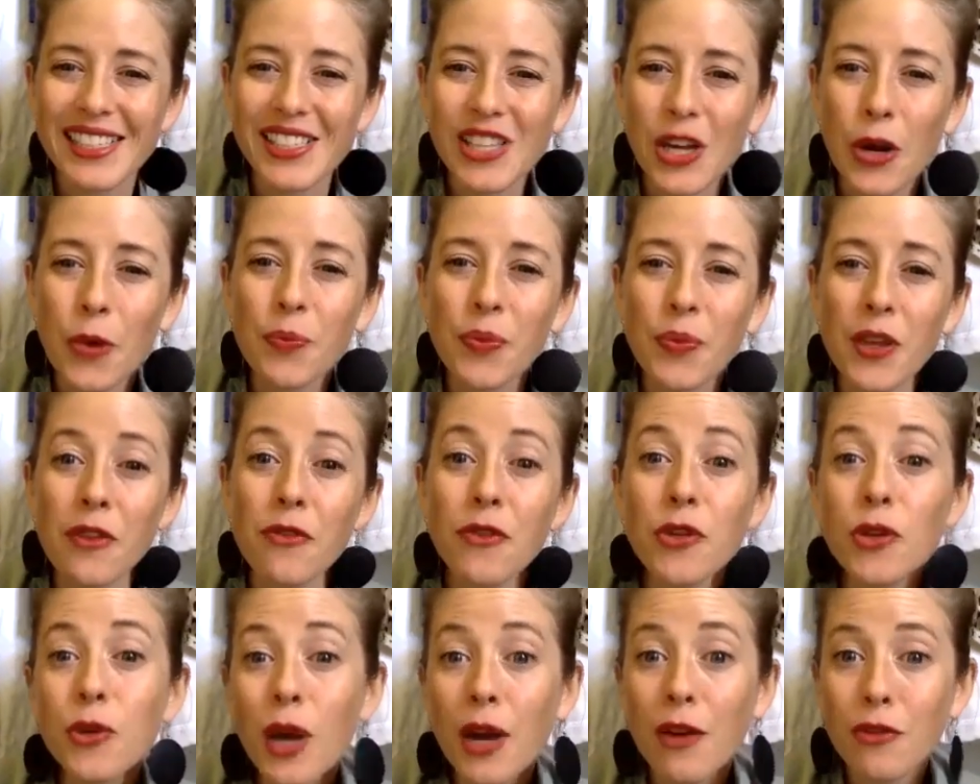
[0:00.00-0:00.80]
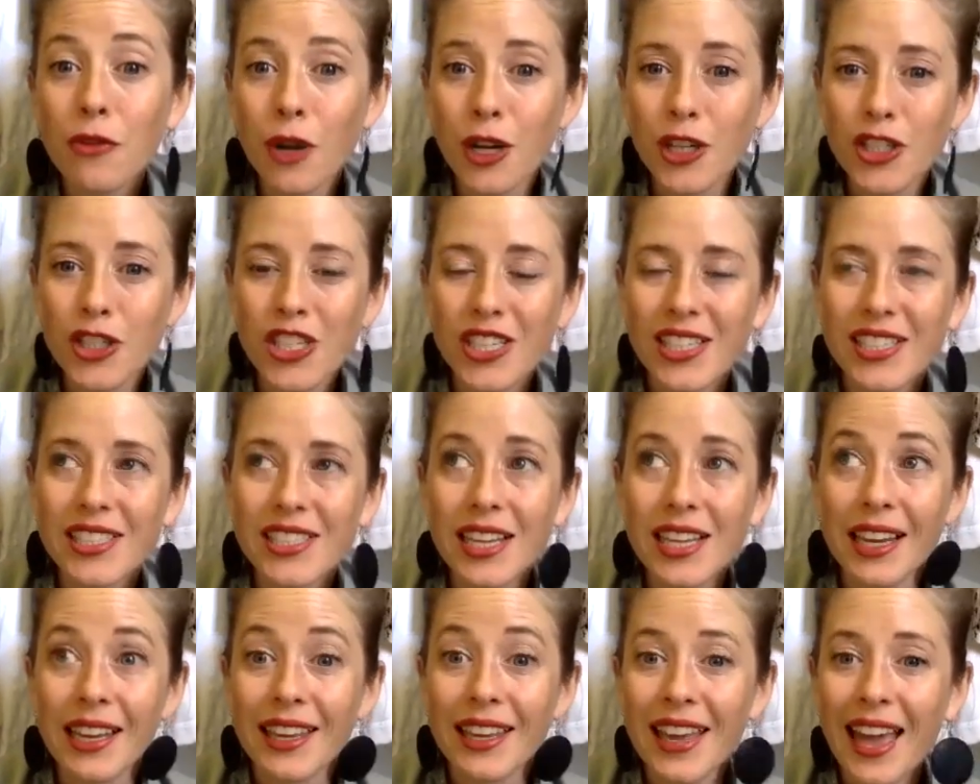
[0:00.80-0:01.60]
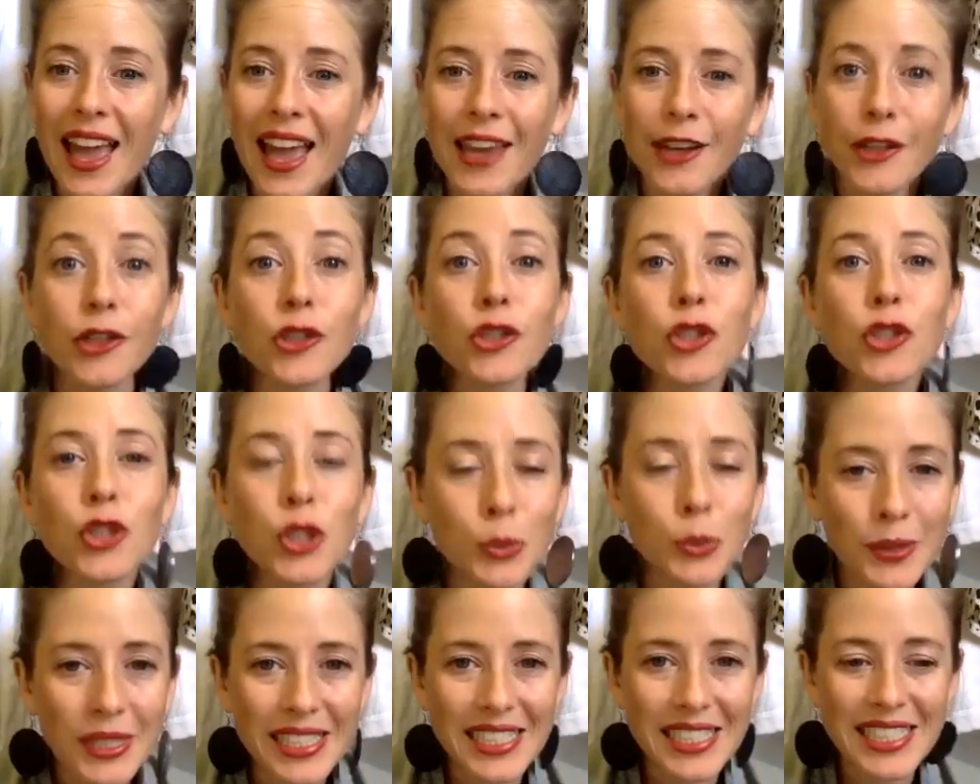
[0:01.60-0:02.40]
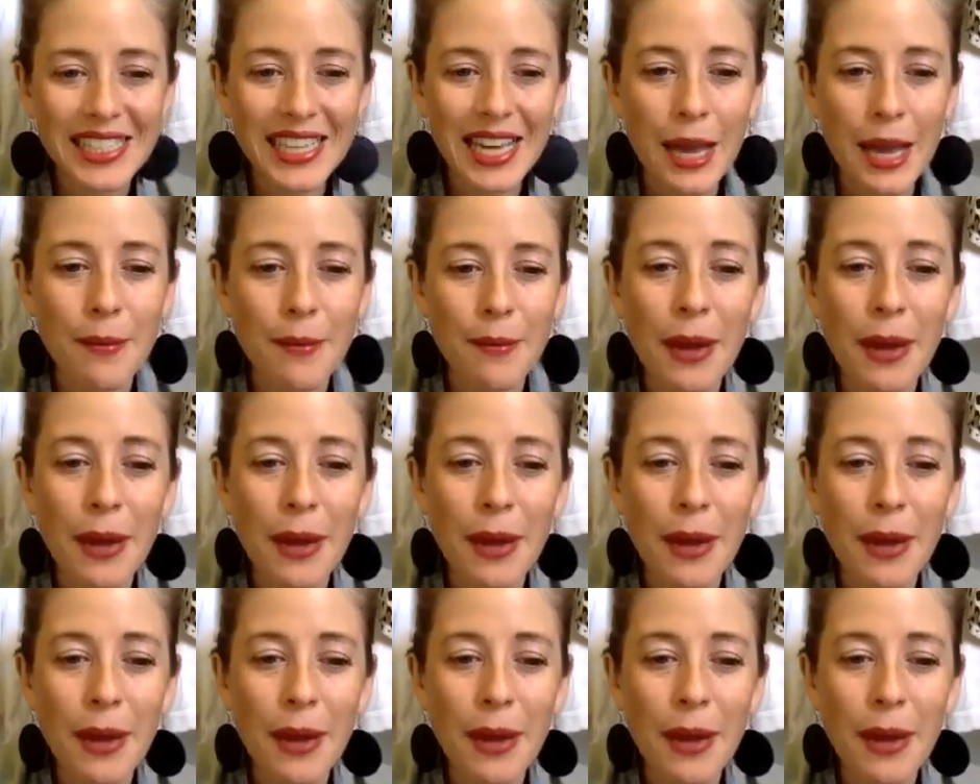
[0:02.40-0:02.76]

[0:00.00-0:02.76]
So if you have questions, again, shoot me a DM.